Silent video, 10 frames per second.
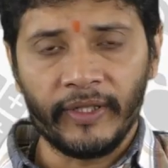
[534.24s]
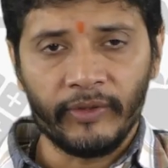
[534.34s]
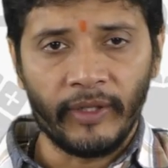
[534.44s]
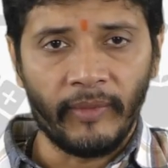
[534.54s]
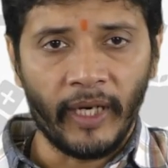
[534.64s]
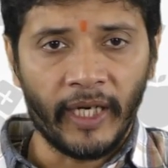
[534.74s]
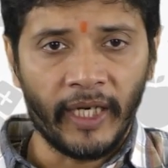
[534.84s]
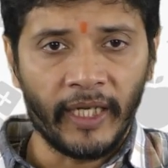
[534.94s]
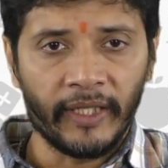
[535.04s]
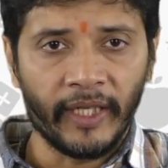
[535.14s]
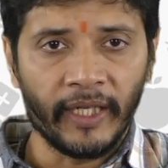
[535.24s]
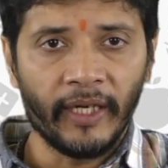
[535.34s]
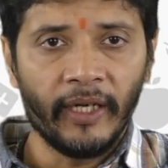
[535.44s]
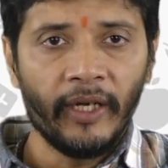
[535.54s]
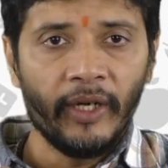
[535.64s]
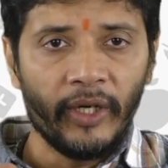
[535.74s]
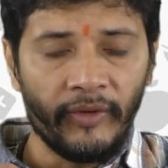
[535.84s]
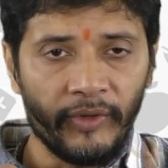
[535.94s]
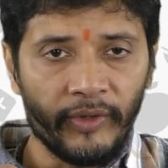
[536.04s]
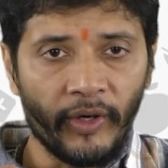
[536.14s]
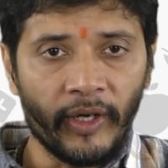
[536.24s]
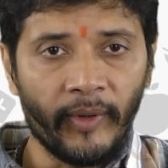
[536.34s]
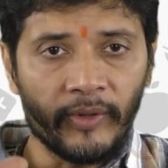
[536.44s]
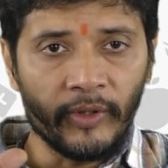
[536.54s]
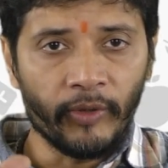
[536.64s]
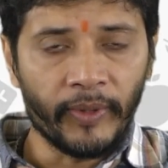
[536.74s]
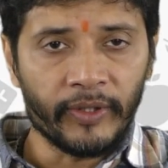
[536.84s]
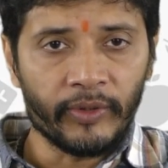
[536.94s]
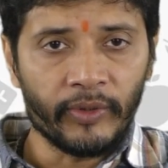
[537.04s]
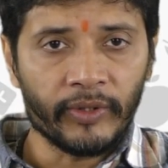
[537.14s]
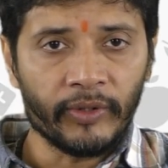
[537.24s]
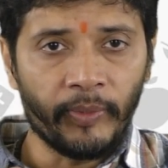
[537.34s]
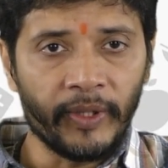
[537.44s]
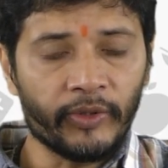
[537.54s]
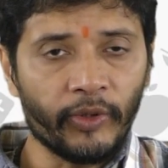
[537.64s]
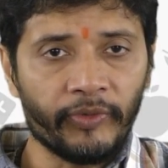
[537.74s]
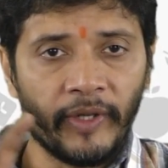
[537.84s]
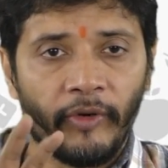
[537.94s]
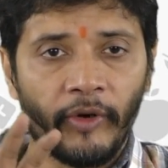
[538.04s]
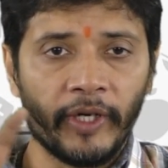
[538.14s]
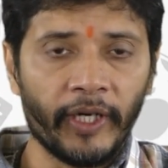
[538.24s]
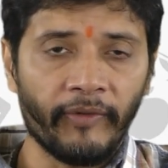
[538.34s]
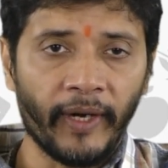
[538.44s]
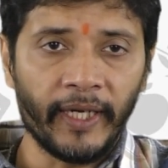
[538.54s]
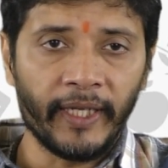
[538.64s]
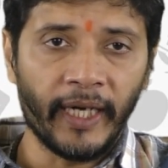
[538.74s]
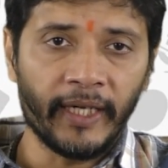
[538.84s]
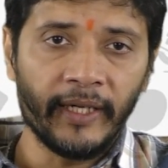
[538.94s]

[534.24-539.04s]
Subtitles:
the market. I think if you talk about the open source we have already defined that